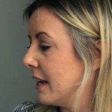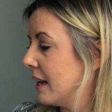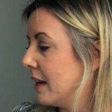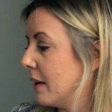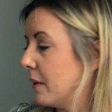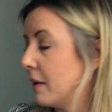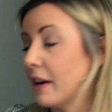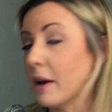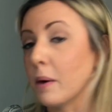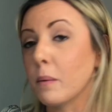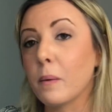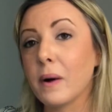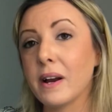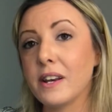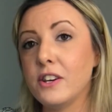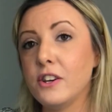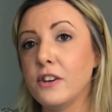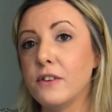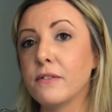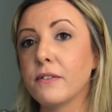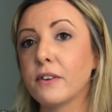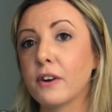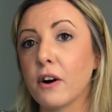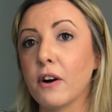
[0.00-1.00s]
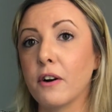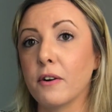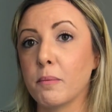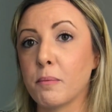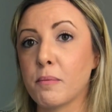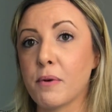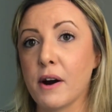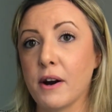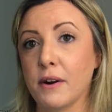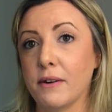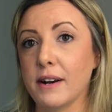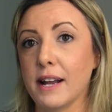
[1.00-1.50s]
Now, when you've got
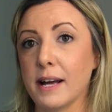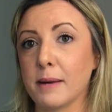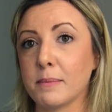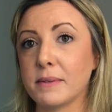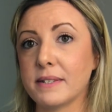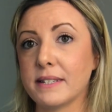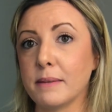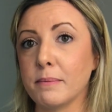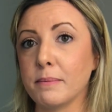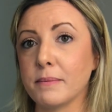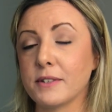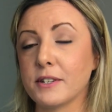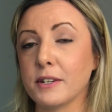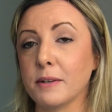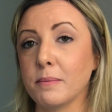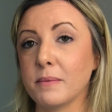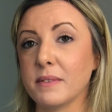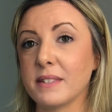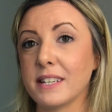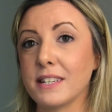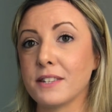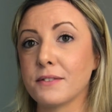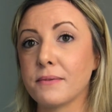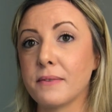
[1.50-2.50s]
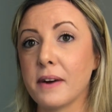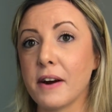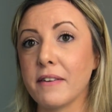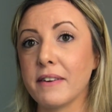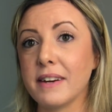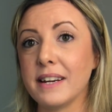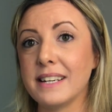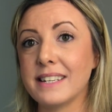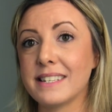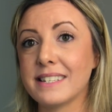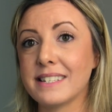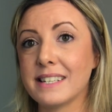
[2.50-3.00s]
prolapse symptoms, it's
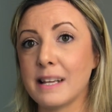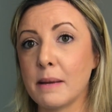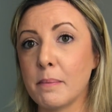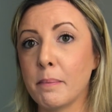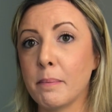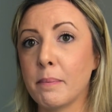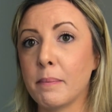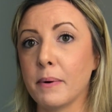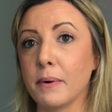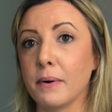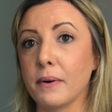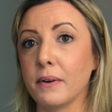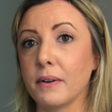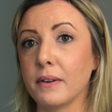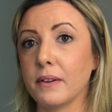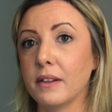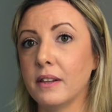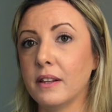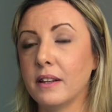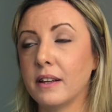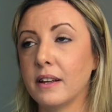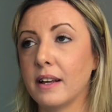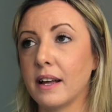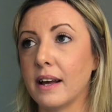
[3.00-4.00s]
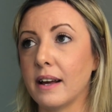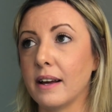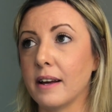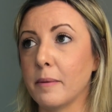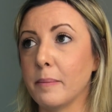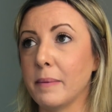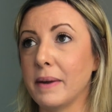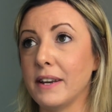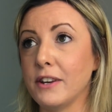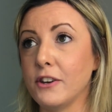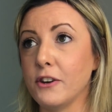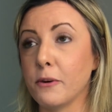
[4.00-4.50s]
very simple
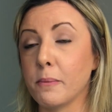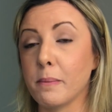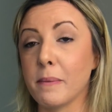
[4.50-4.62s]
in your